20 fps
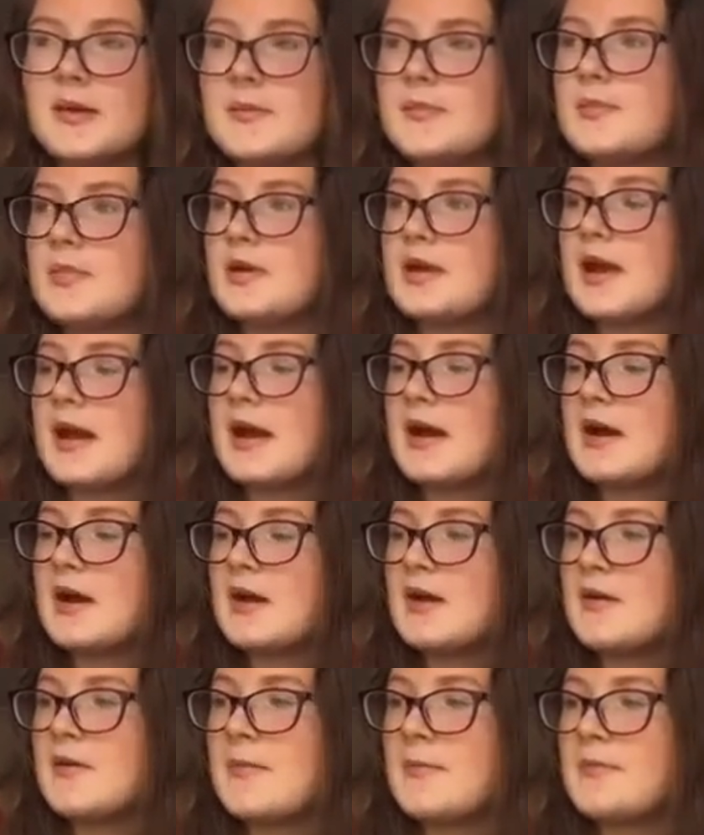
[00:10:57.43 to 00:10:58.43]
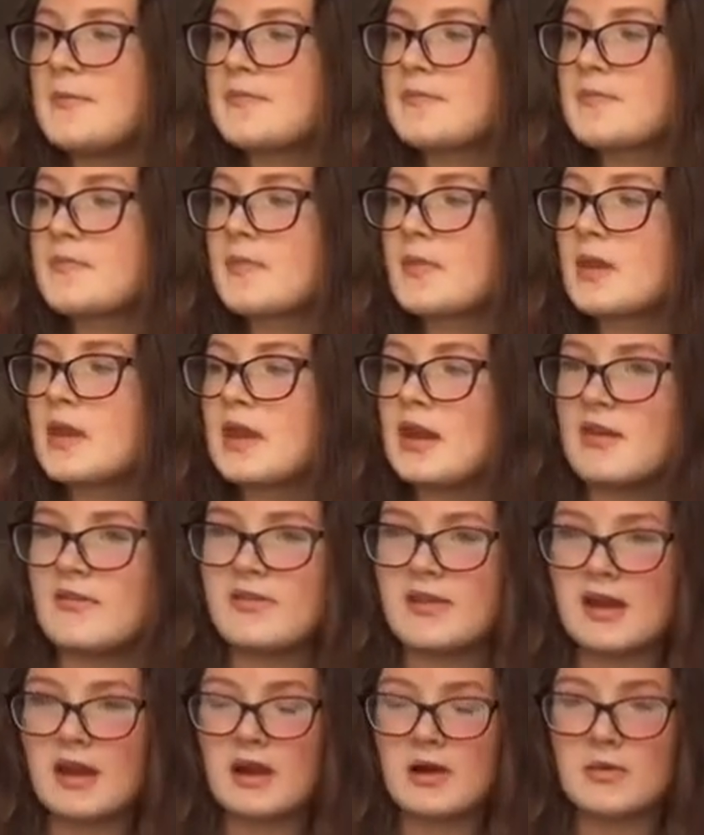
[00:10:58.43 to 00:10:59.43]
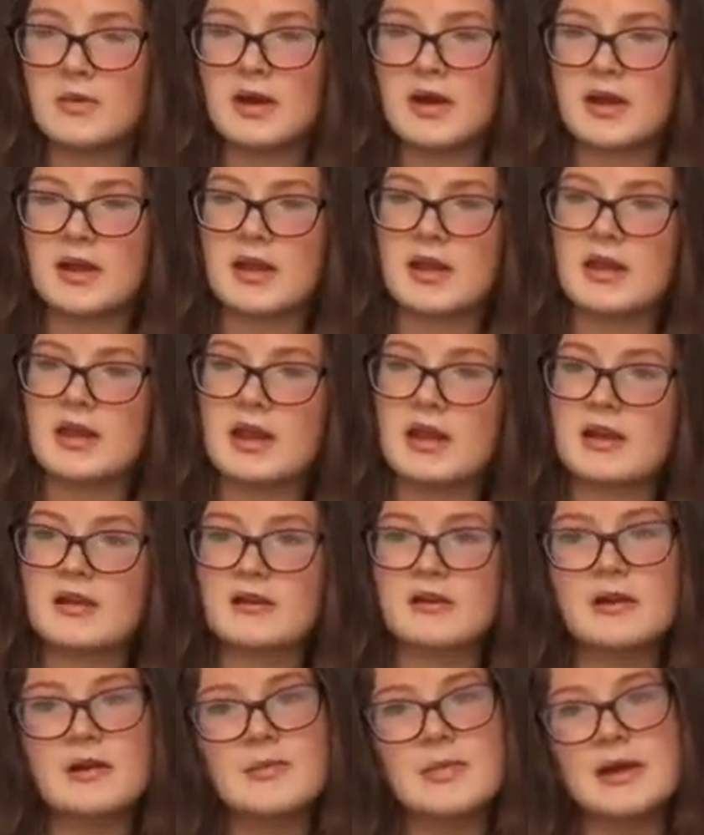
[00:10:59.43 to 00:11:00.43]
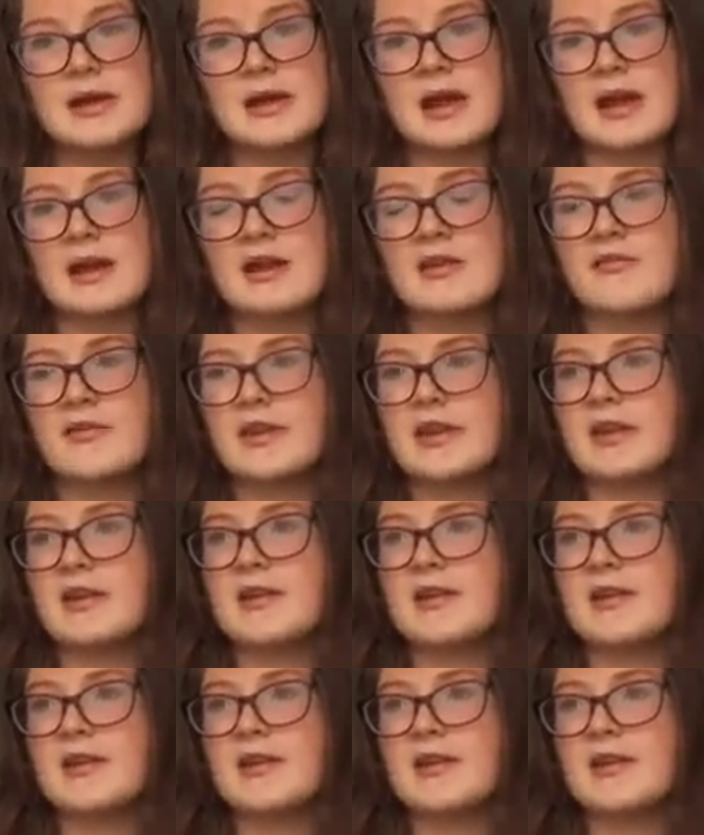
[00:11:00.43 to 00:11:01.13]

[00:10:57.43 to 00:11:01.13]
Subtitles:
But yeah, if they are working you can comment any video